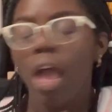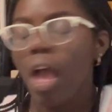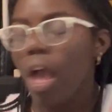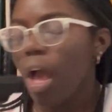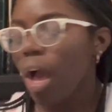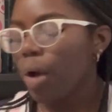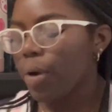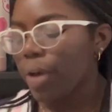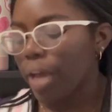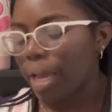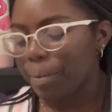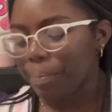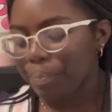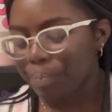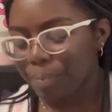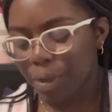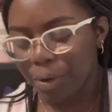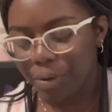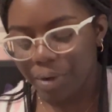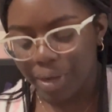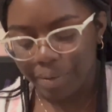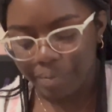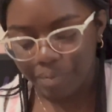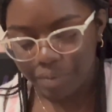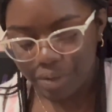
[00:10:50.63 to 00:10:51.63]
Okay,
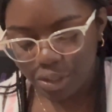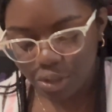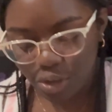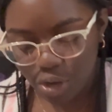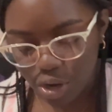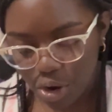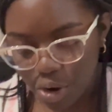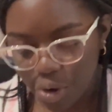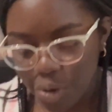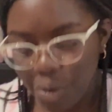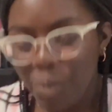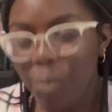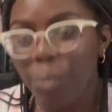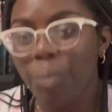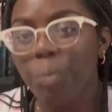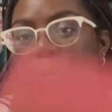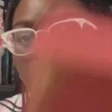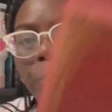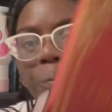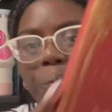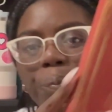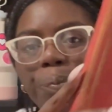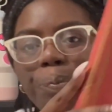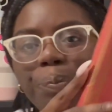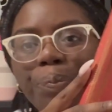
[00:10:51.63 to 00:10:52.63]
so
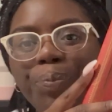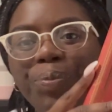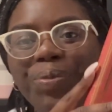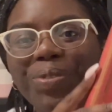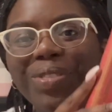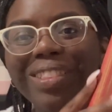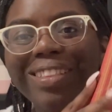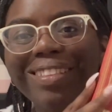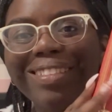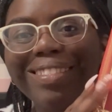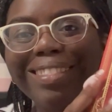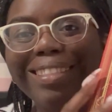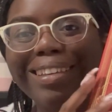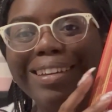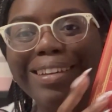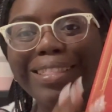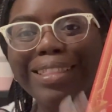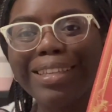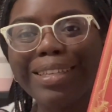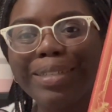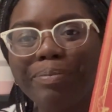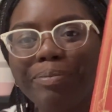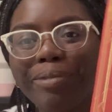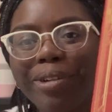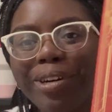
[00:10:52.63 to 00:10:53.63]
look at
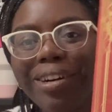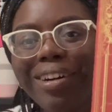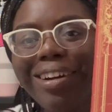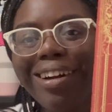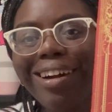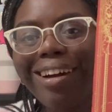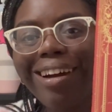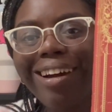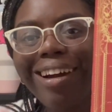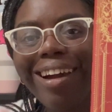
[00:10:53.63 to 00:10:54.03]
this book.